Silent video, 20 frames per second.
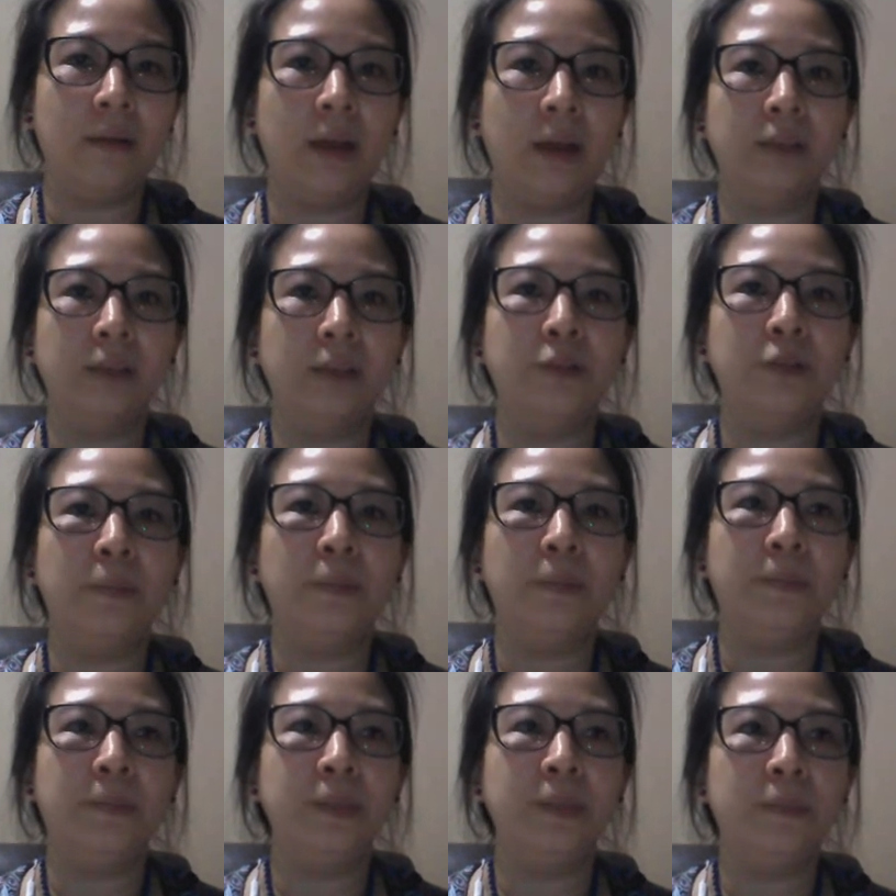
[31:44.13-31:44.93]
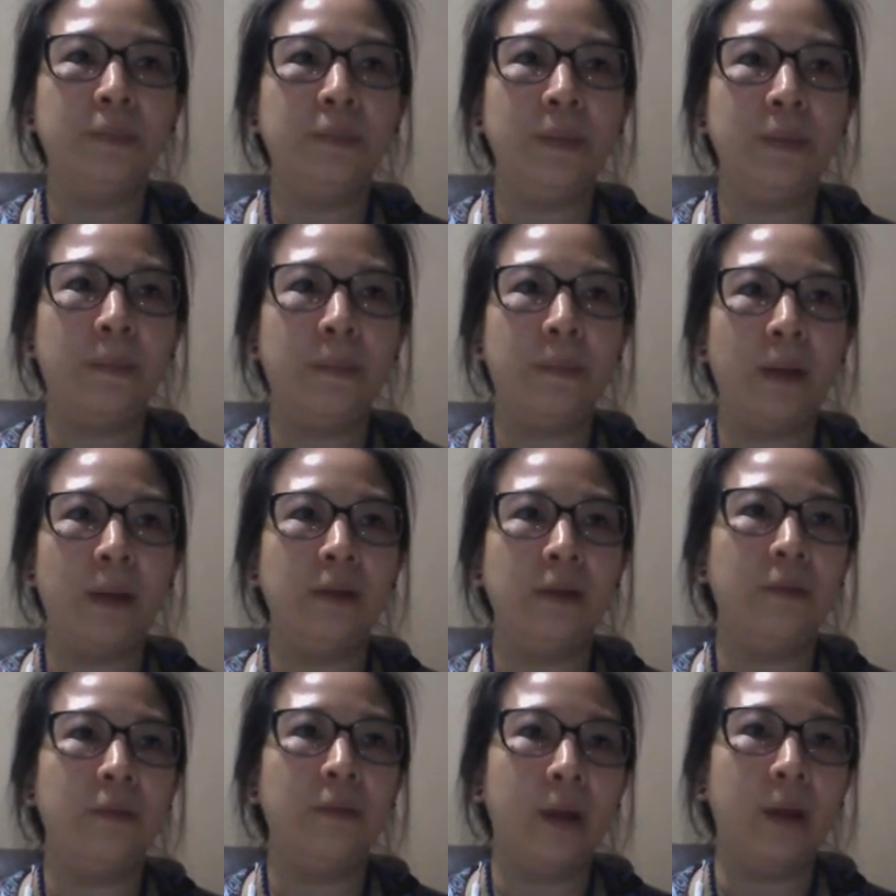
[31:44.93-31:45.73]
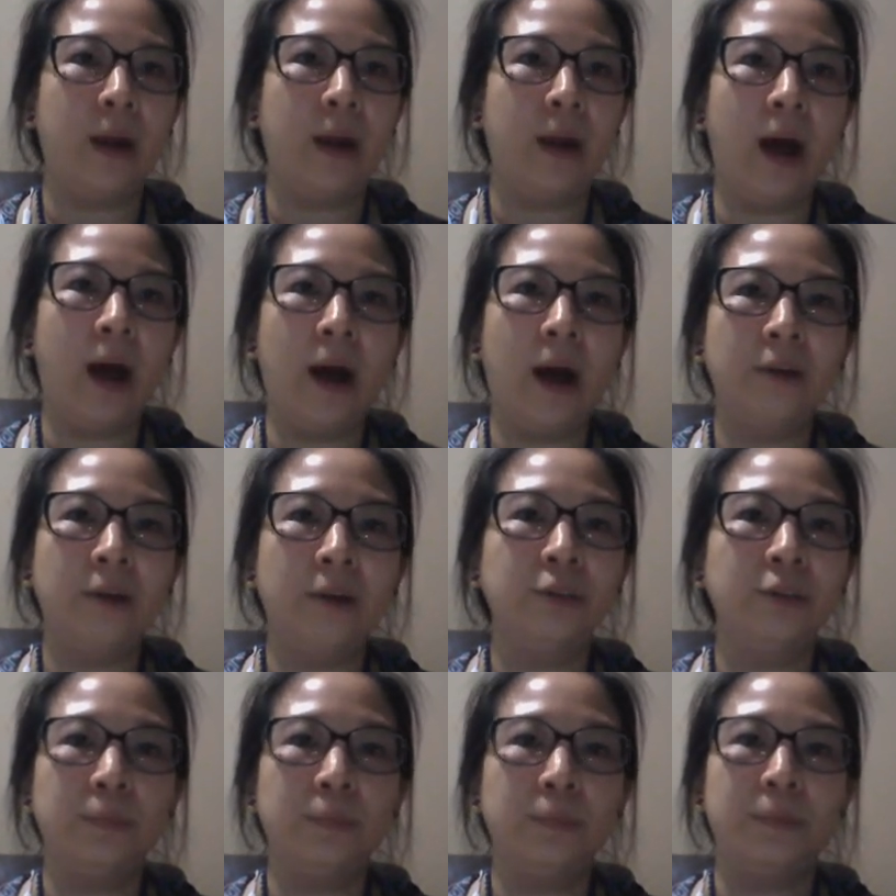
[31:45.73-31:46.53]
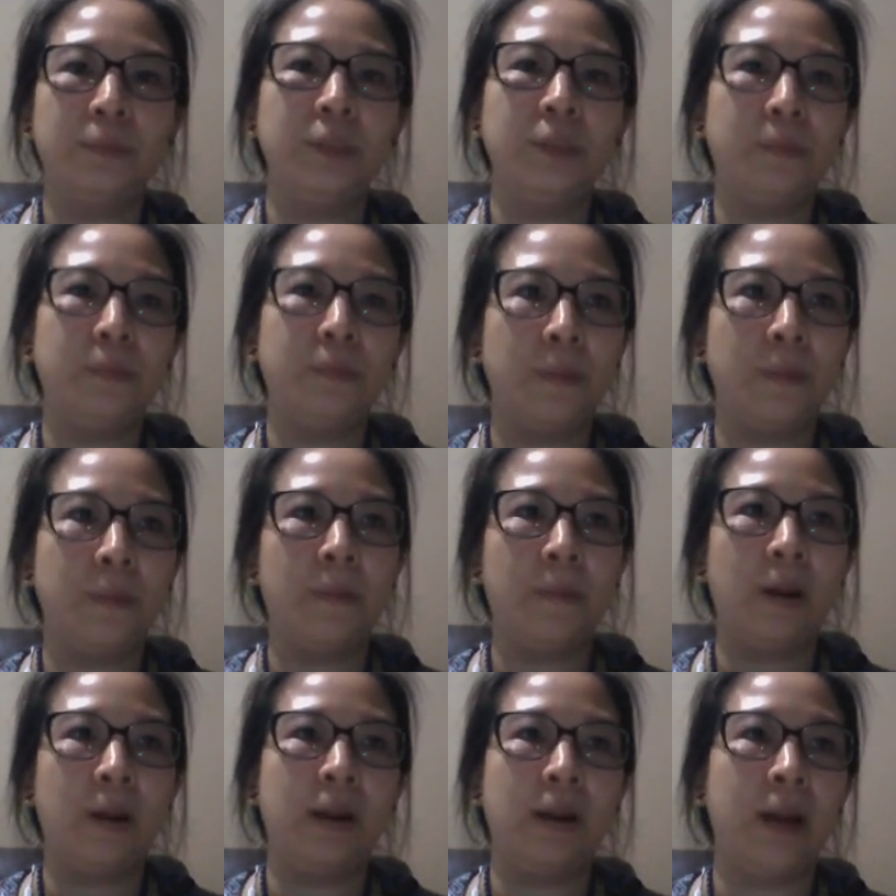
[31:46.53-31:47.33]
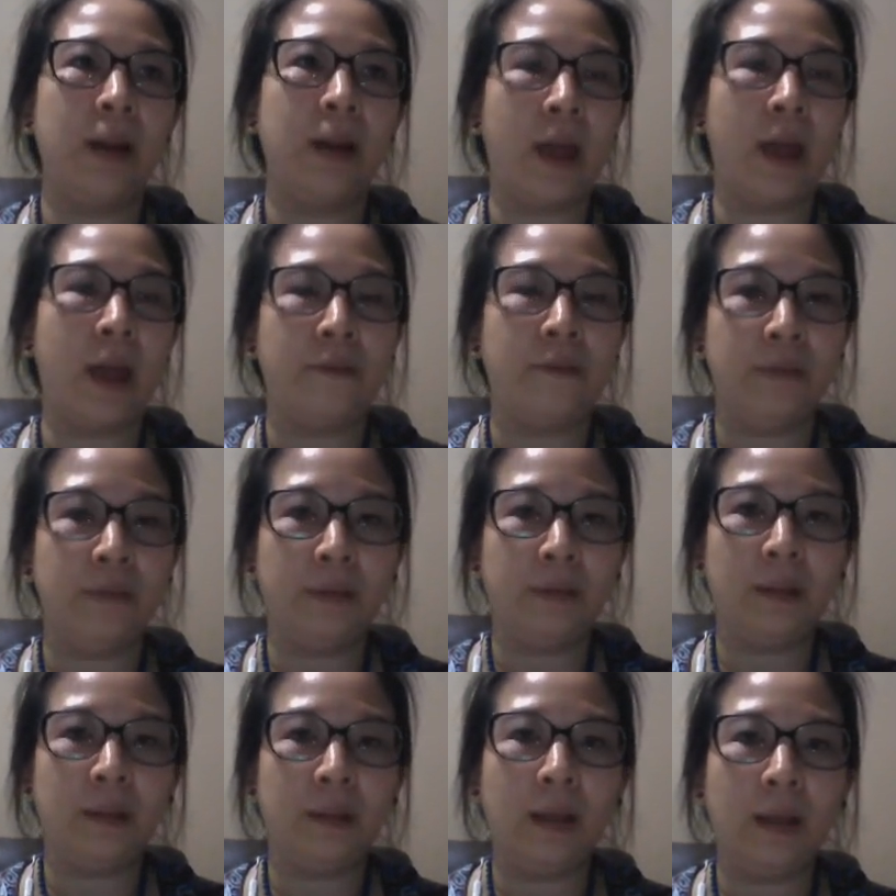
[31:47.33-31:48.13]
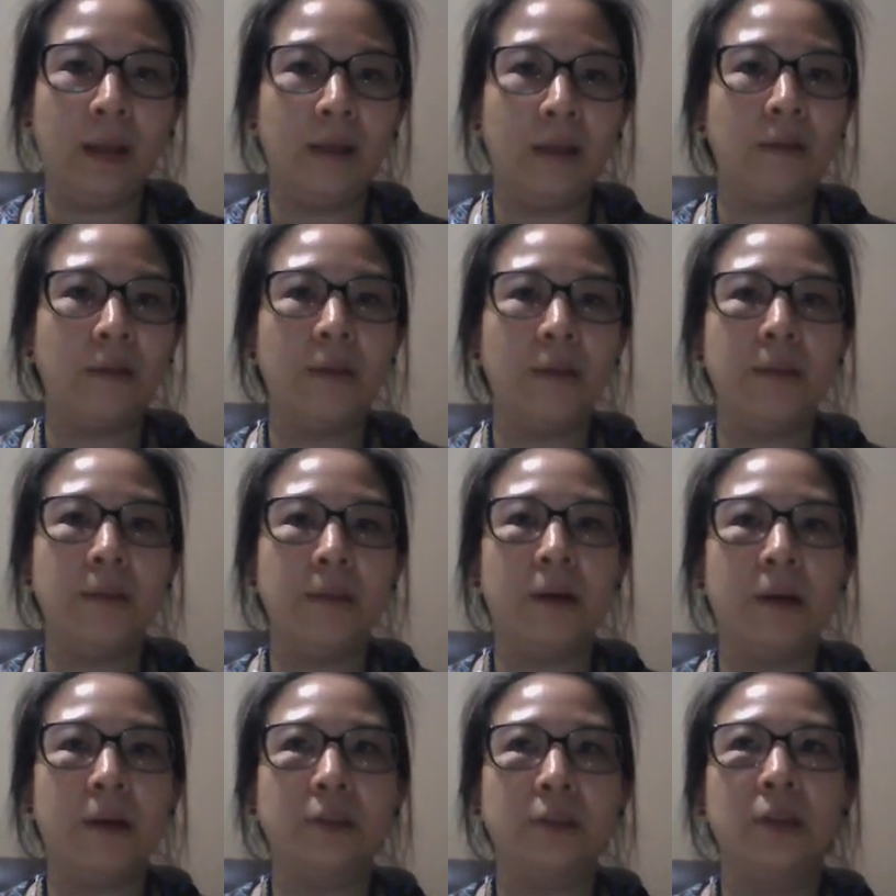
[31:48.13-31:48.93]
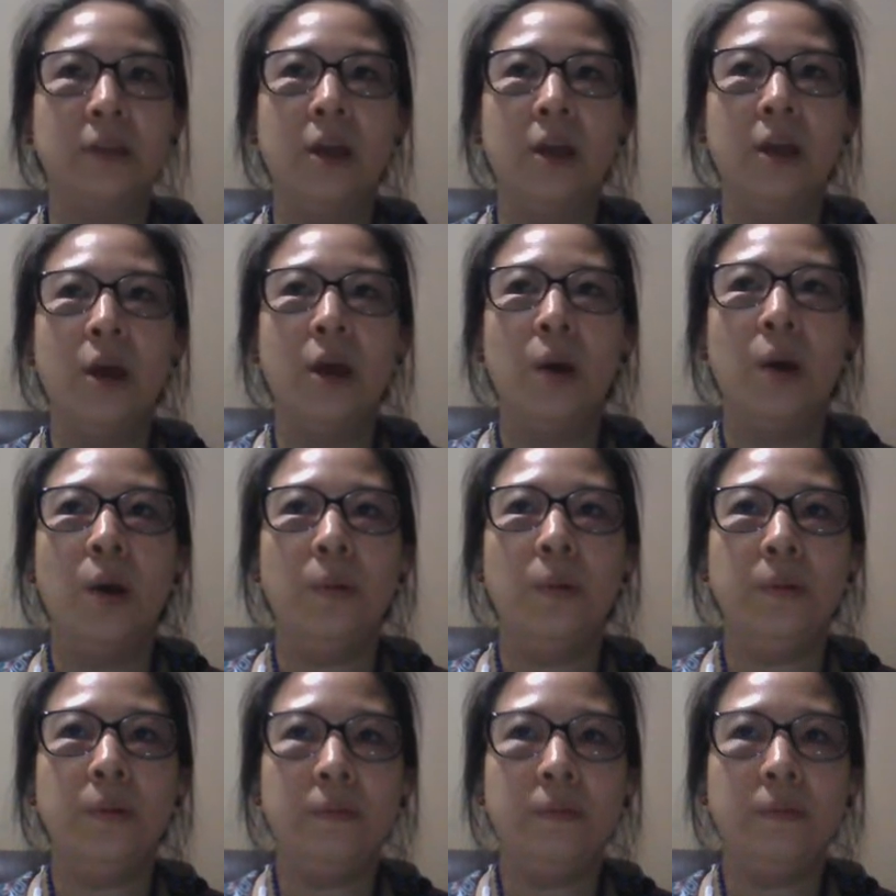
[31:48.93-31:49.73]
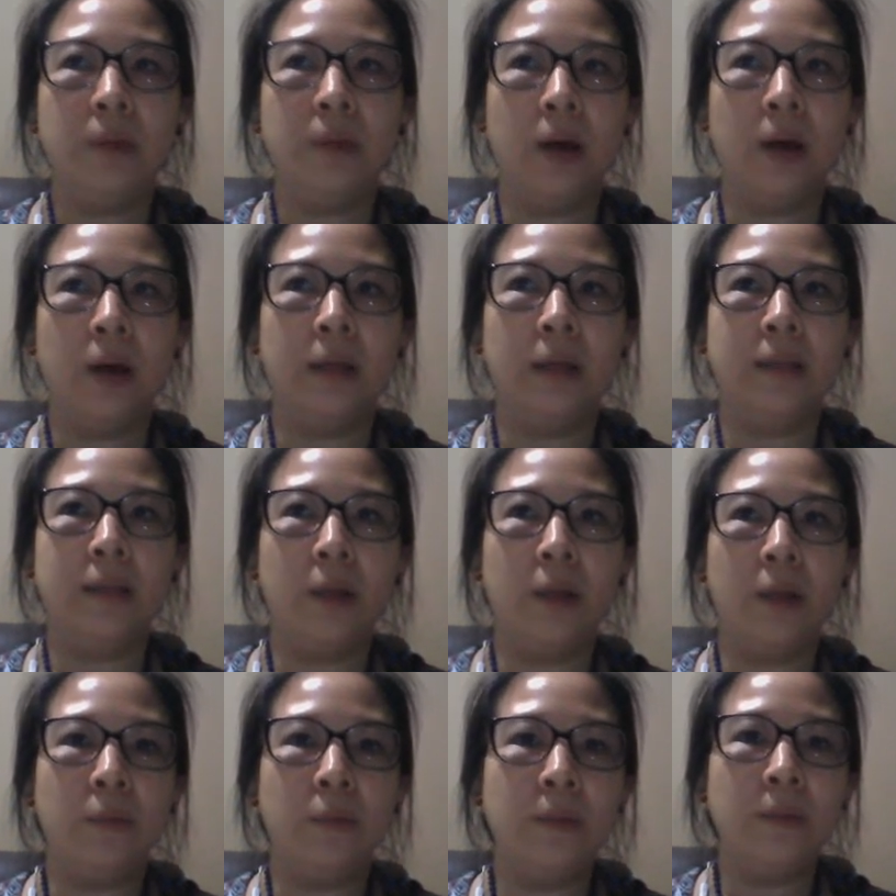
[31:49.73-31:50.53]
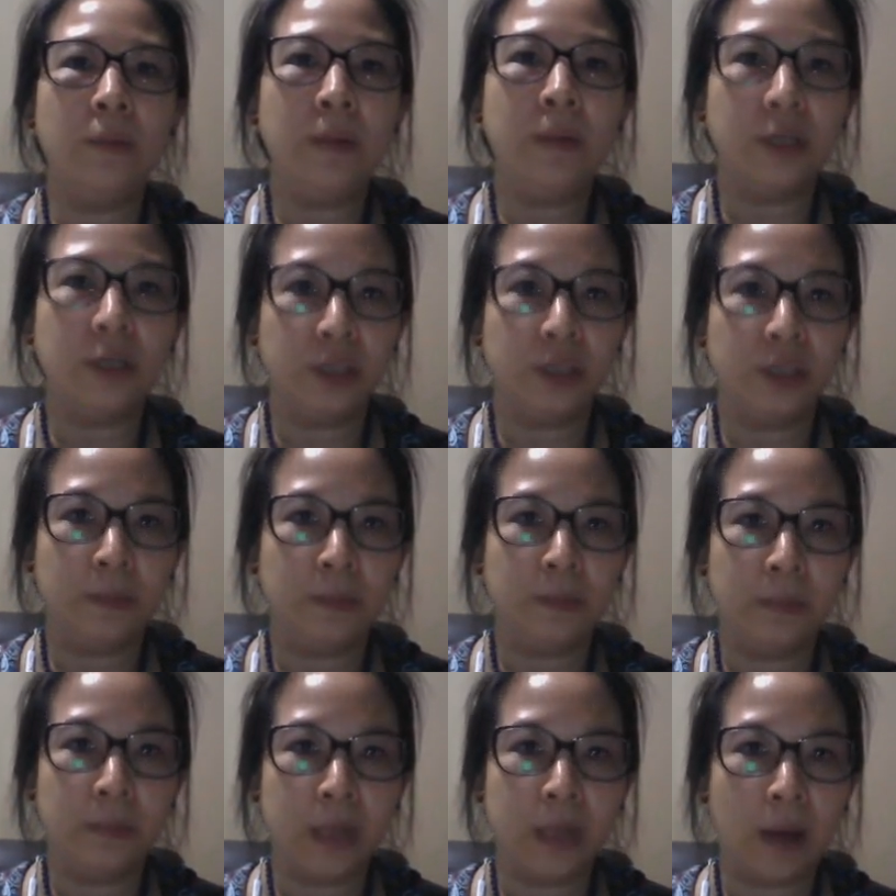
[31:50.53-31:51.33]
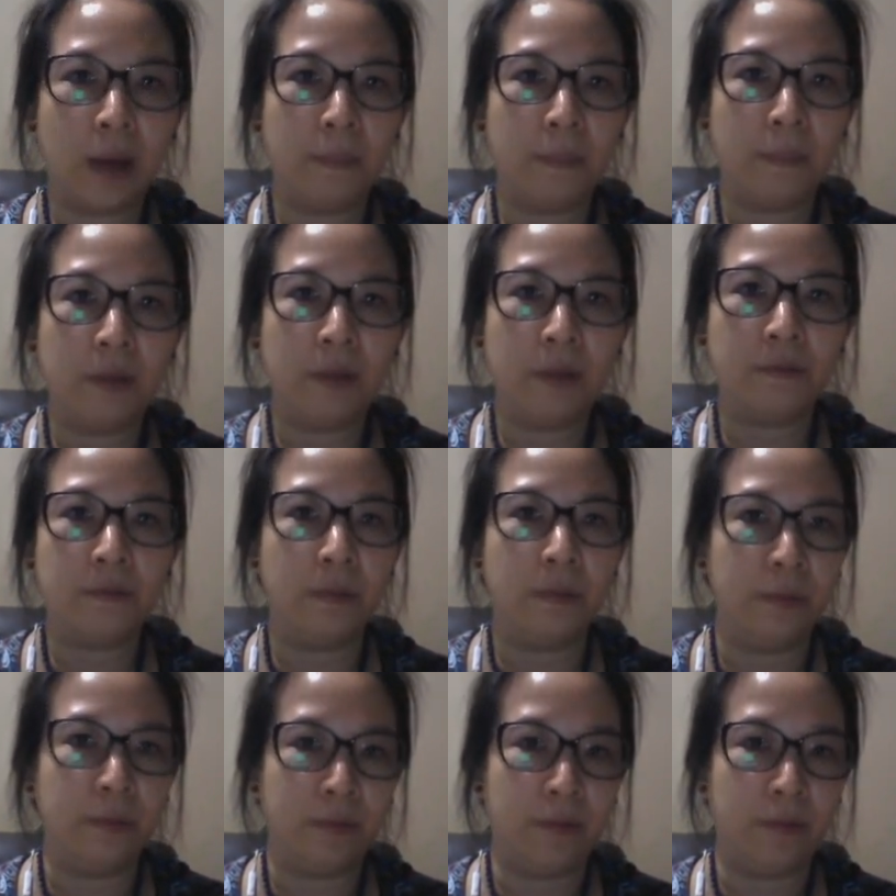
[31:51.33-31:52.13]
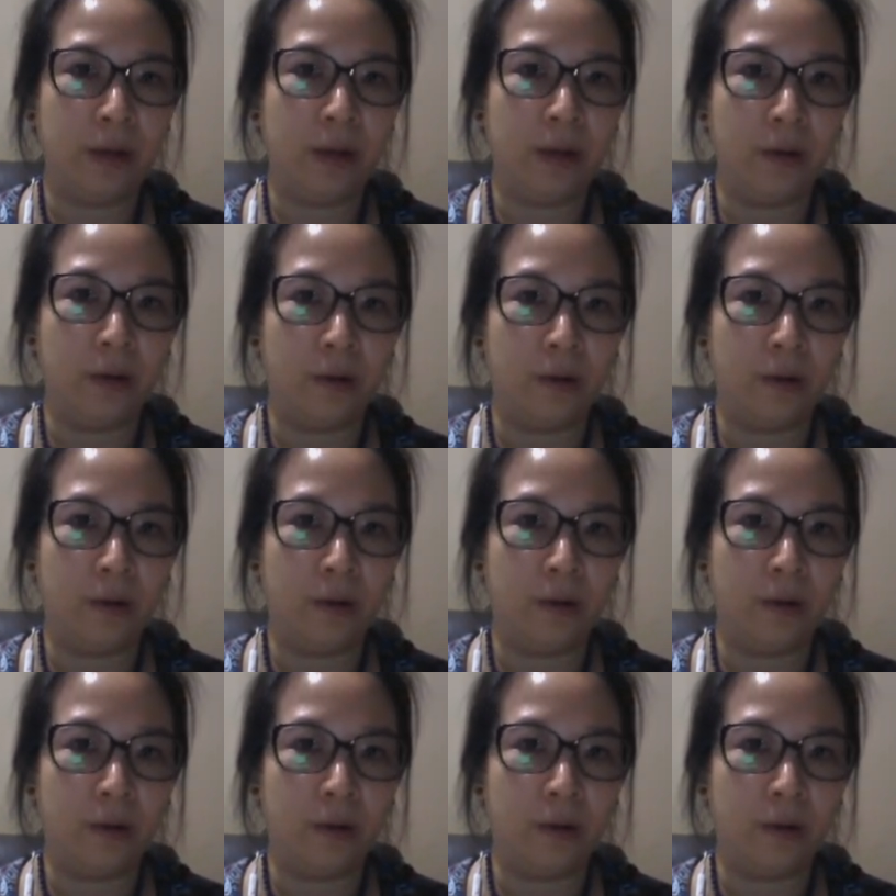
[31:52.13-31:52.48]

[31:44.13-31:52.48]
so please prepare the warehouse, please prepare then everything. Okay, because there will be a shipment coming from the vendor.